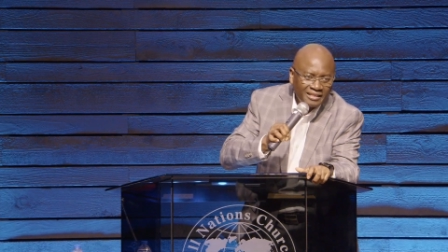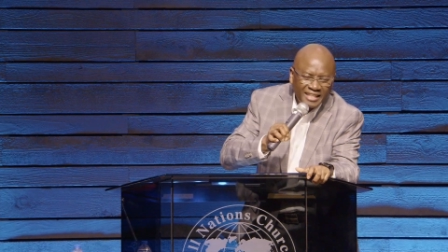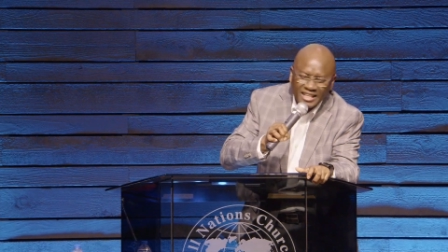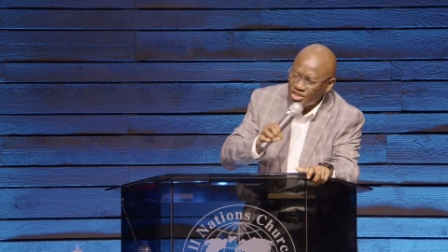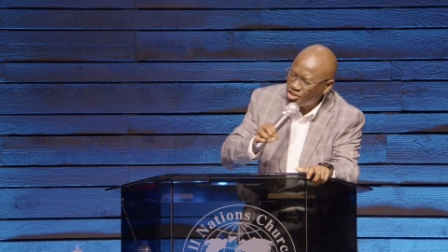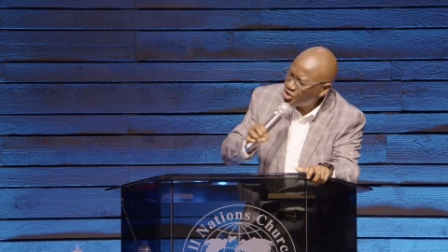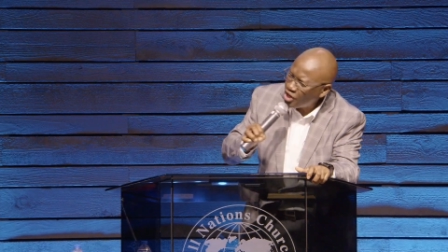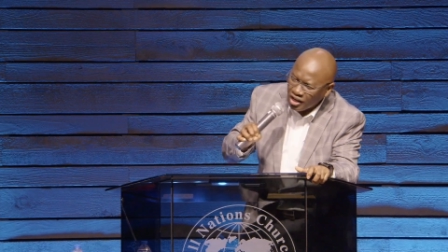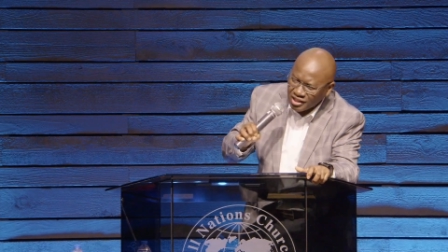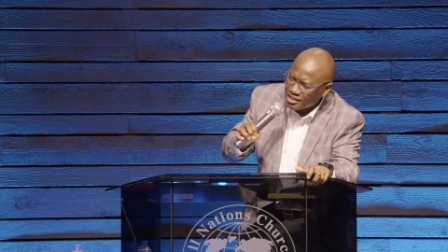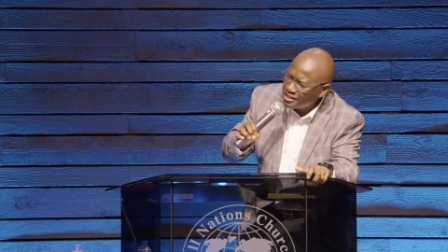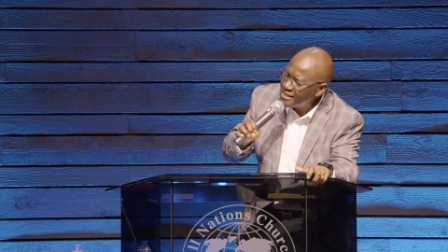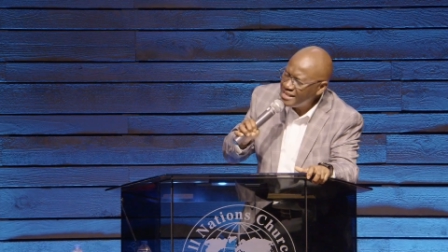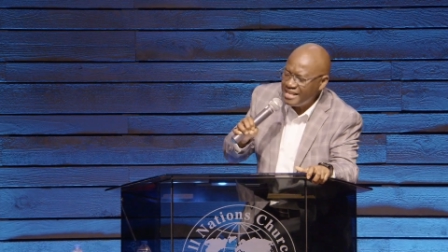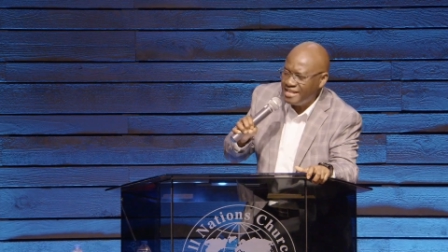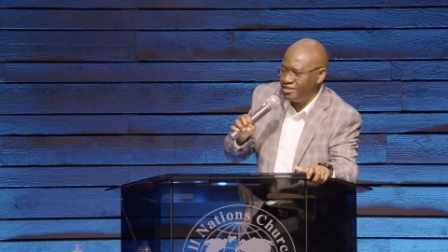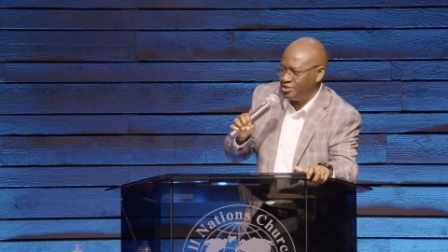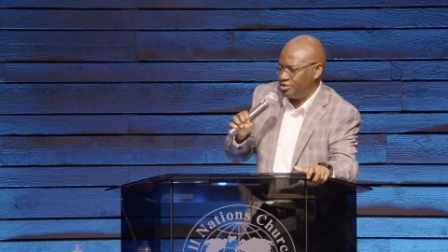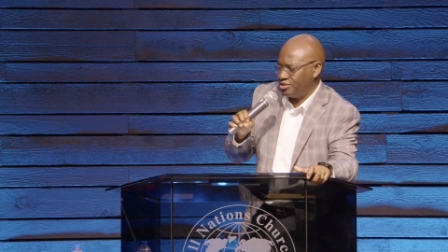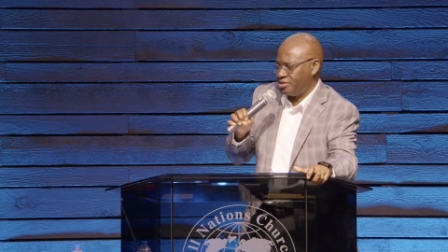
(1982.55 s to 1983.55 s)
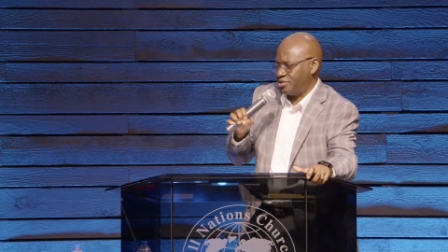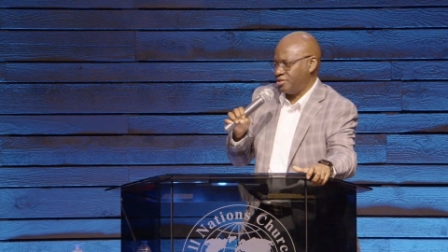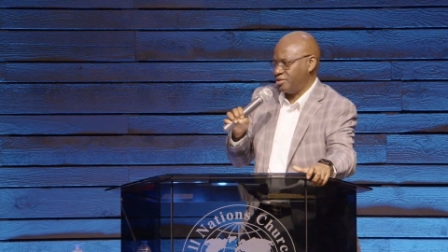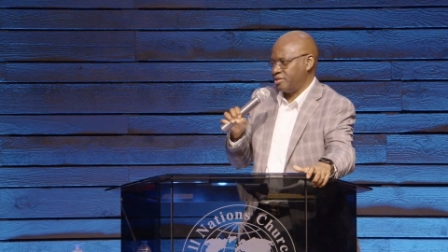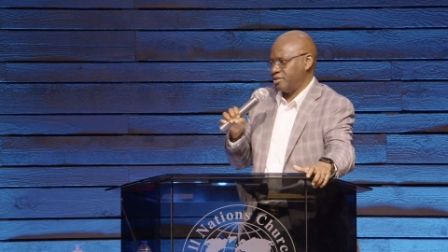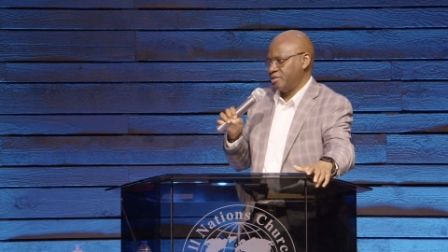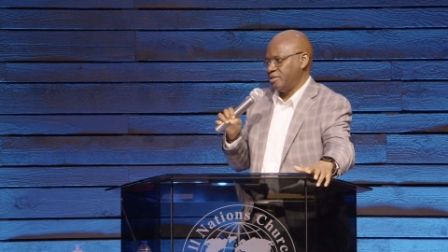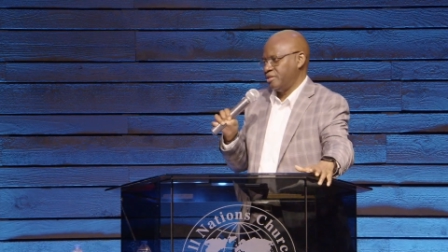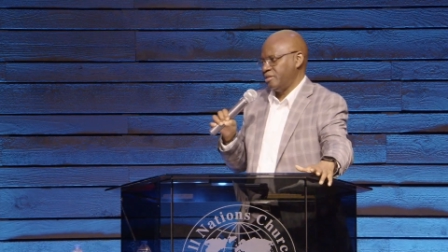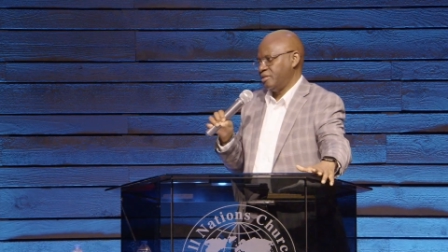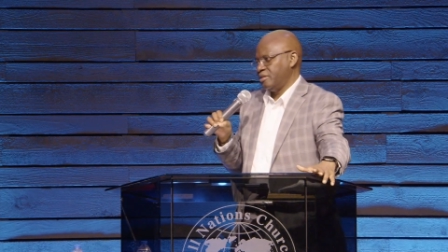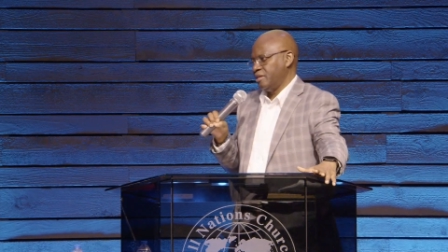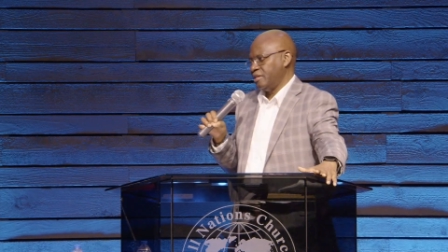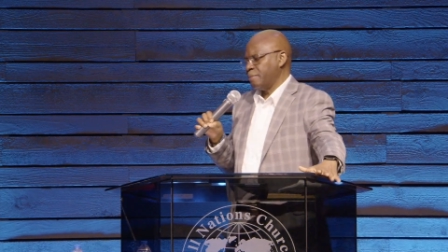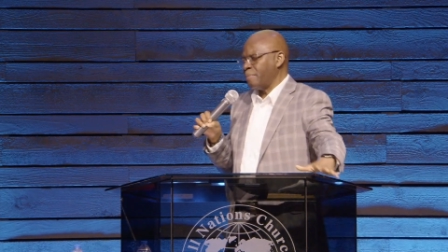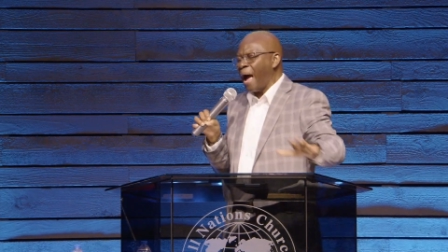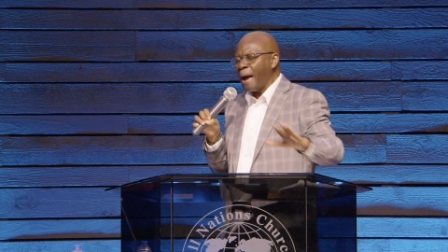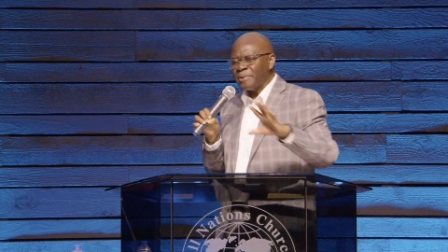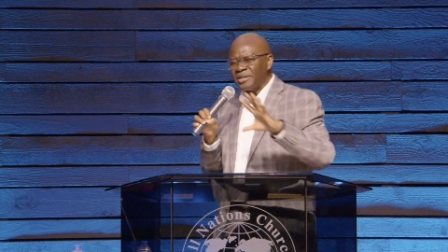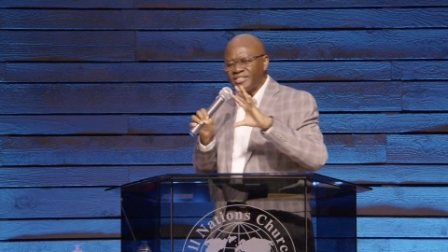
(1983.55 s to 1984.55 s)
This church needs.
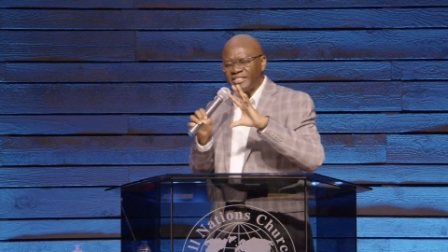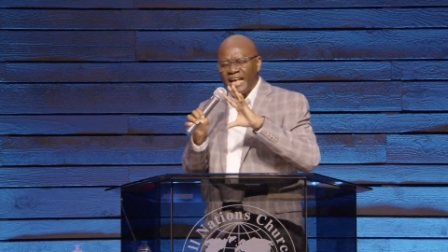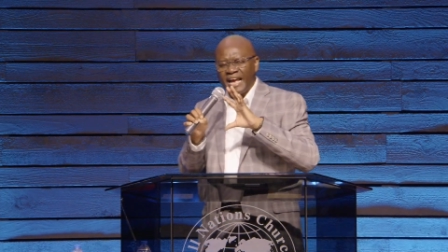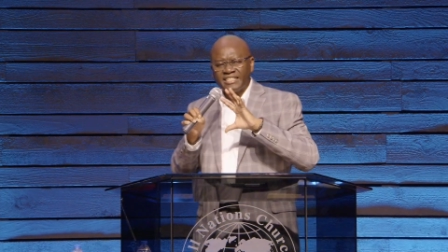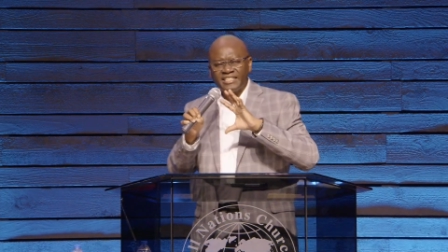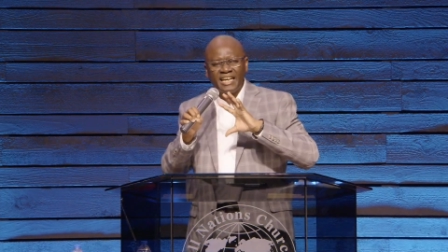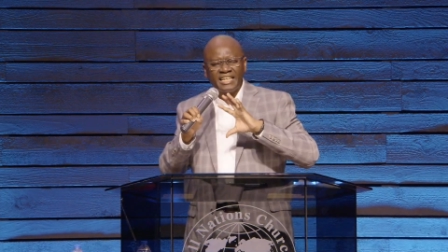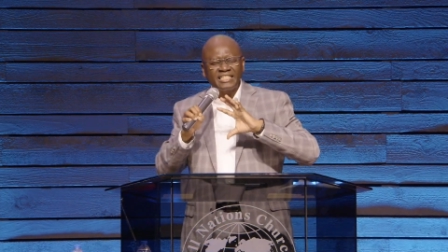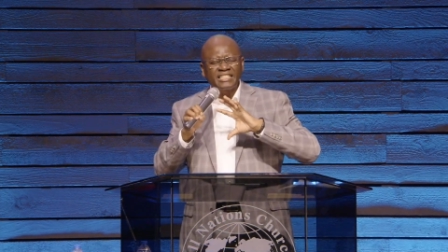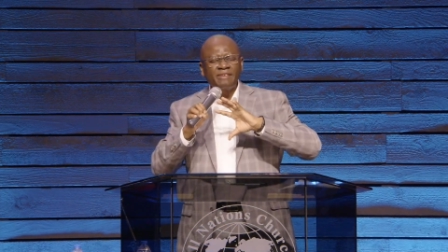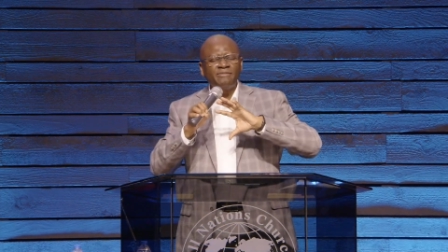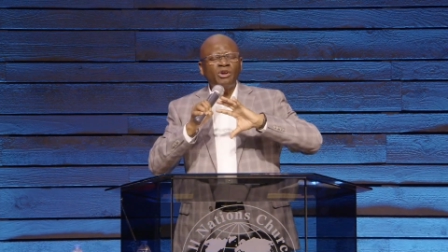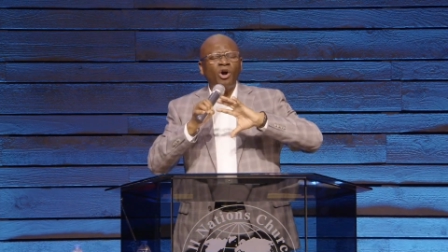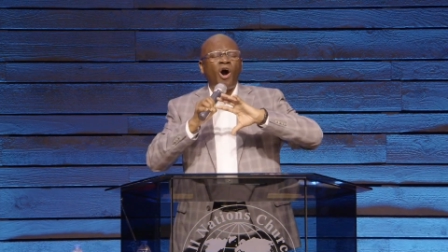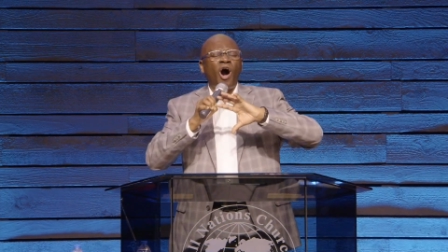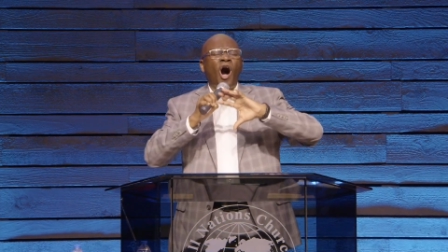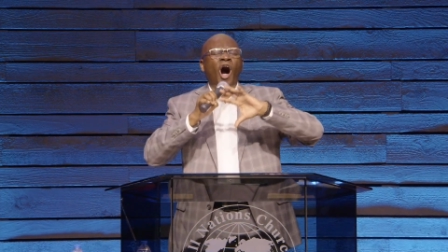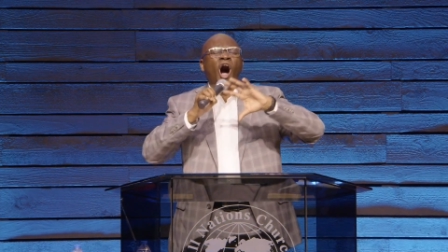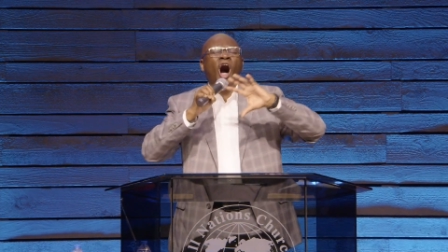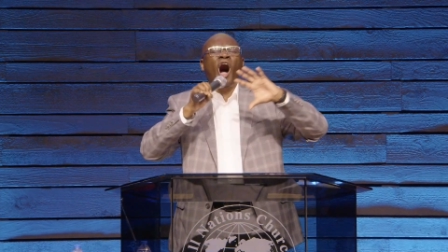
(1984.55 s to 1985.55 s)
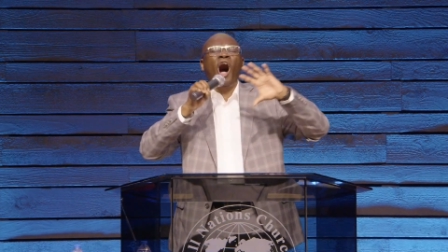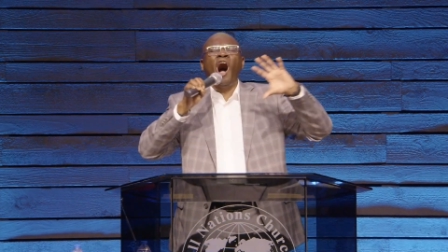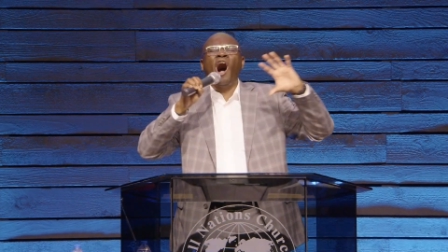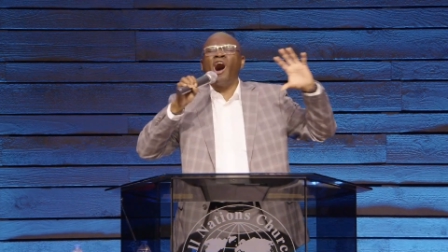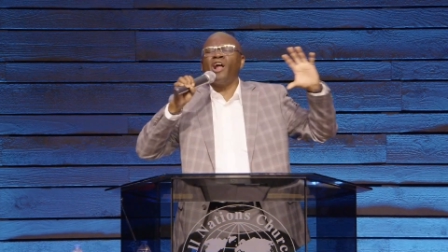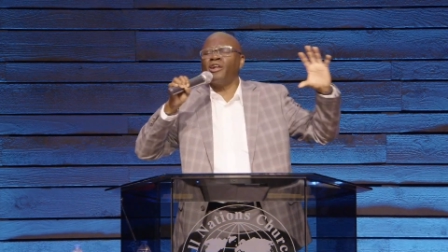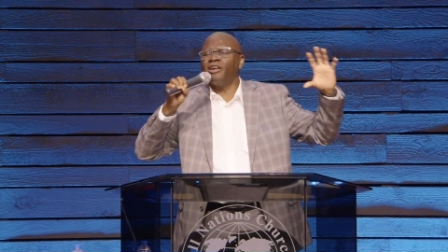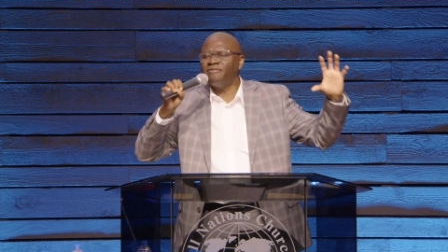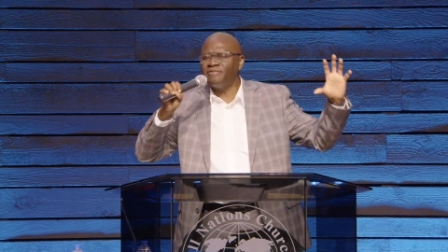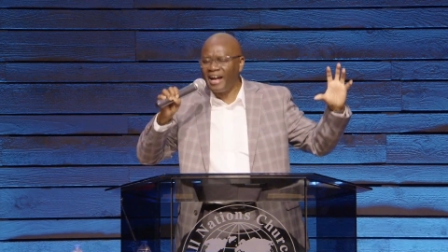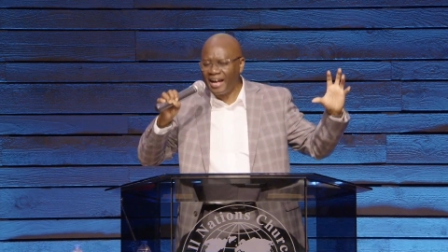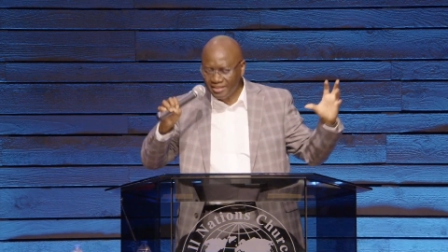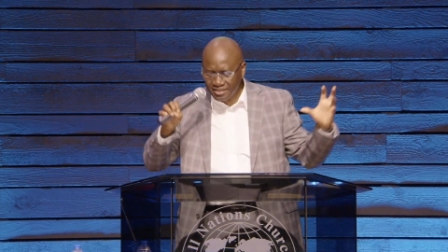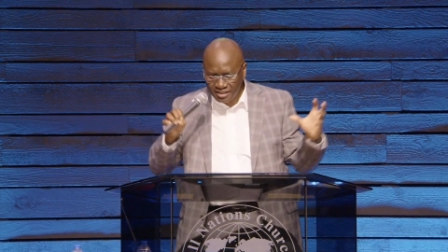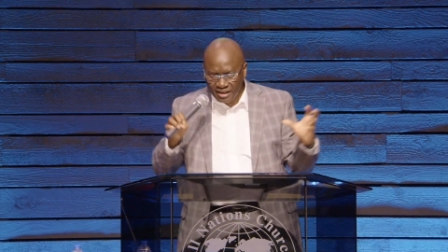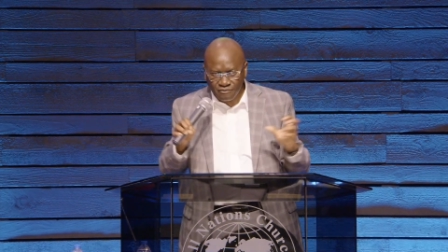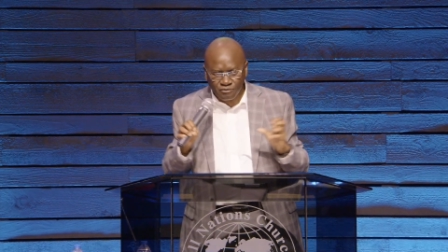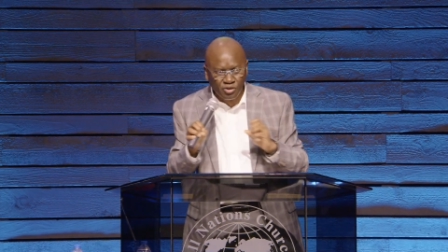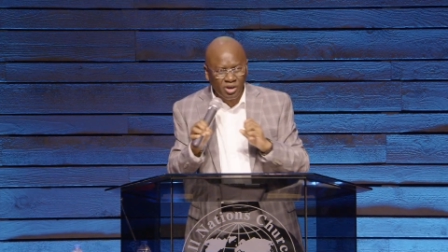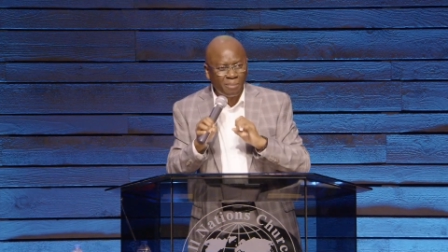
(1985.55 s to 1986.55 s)
The Bible says he has given all of
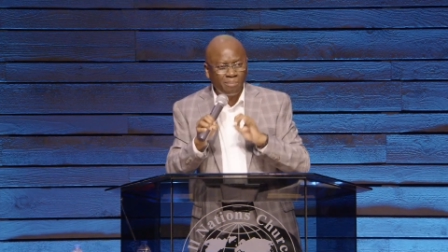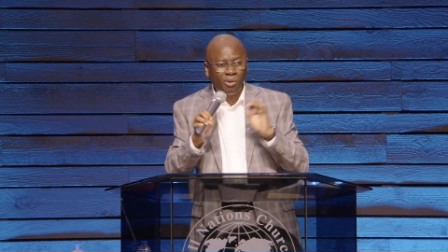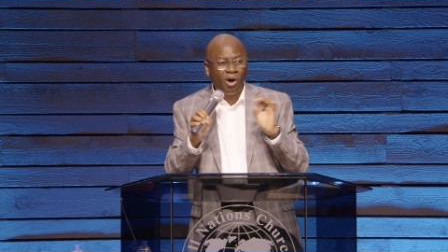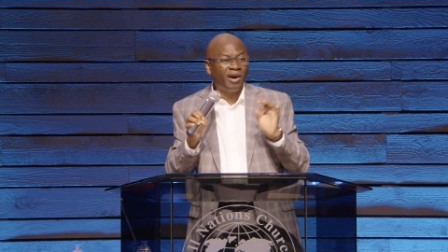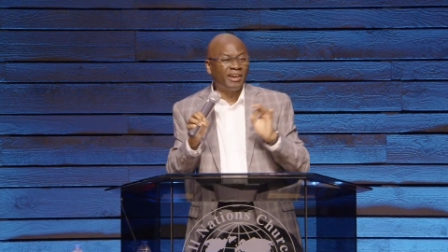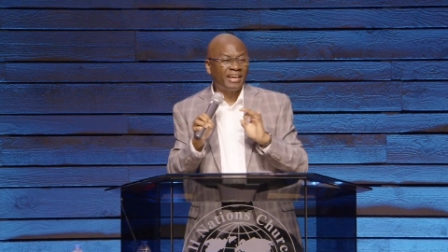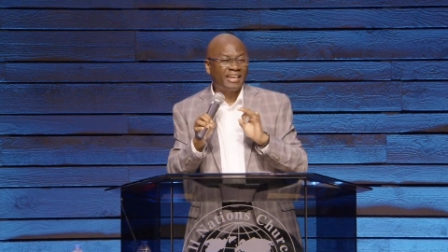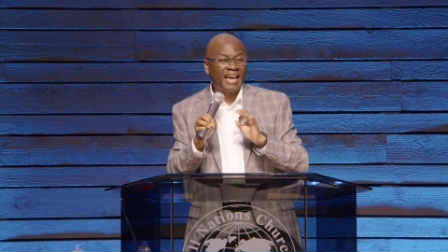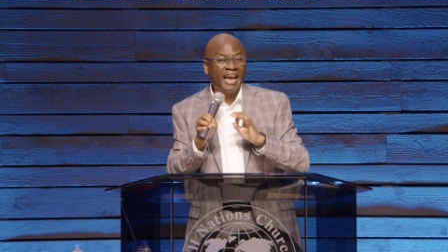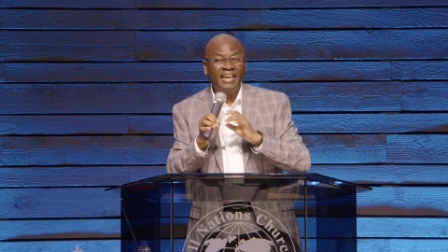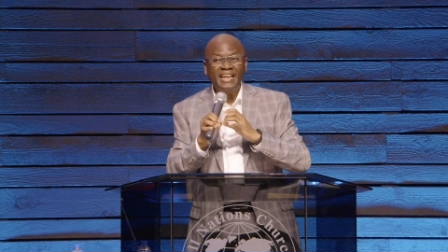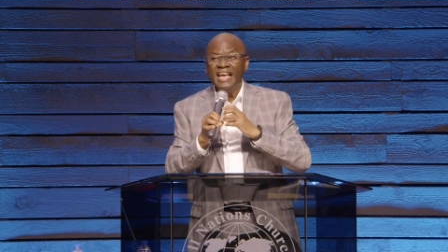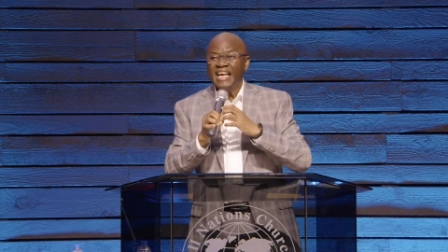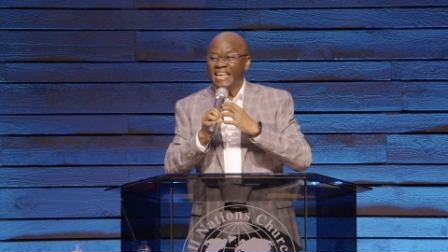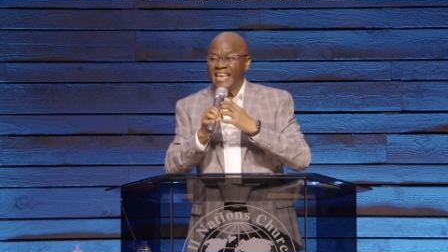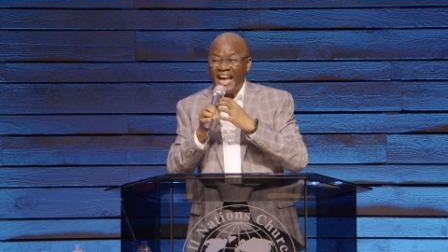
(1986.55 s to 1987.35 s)
us, if you are born again,